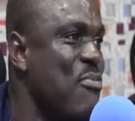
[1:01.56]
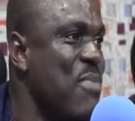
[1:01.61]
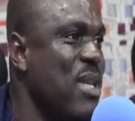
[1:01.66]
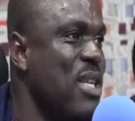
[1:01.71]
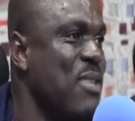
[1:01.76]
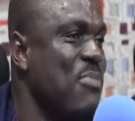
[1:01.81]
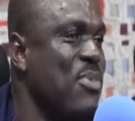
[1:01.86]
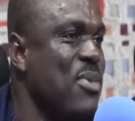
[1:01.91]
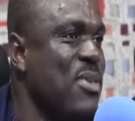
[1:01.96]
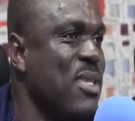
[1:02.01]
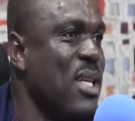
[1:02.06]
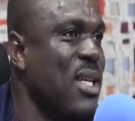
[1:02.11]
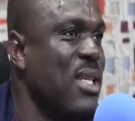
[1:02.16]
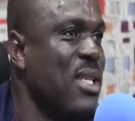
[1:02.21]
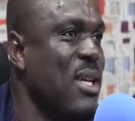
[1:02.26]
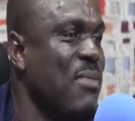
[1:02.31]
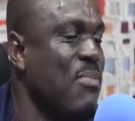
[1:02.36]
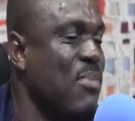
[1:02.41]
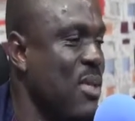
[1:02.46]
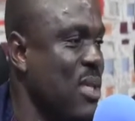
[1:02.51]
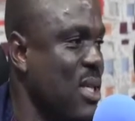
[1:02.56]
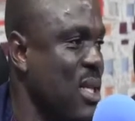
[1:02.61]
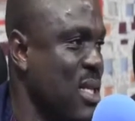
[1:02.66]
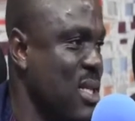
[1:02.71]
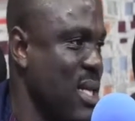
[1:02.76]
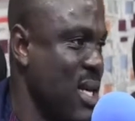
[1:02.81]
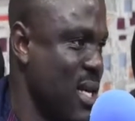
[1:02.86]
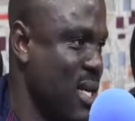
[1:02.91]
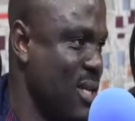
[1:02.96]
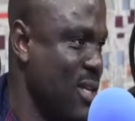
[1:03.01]
many presented
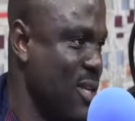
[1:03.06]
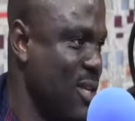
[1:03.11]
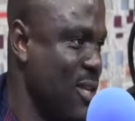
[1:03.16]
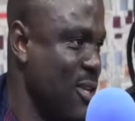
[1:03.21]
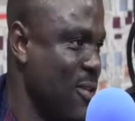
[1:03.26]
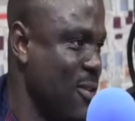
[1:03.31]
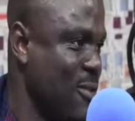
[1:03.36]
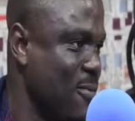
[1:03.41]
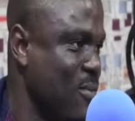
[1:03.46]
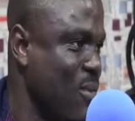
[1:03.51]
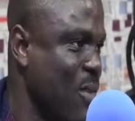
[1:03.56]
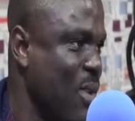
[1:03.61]
presidential candidates?